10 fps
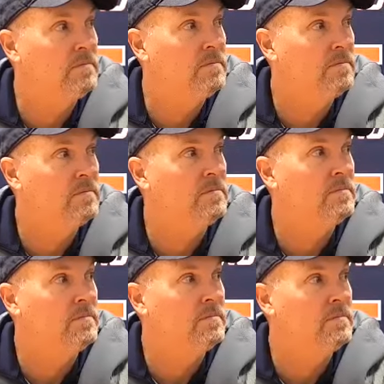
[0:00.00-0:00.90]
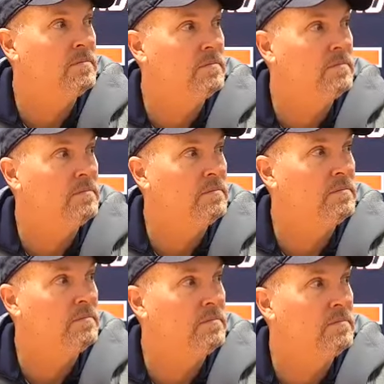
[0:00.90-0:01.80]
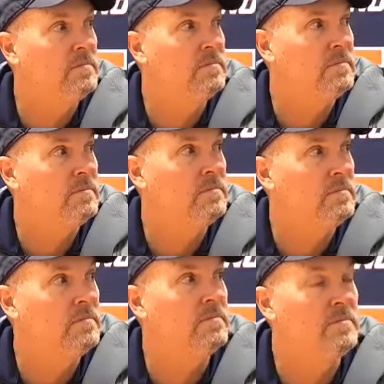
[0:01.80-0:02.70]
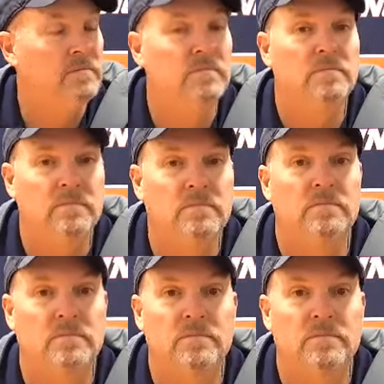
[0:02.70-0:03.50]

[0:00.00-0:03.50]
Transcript: No one is speaking in this clip.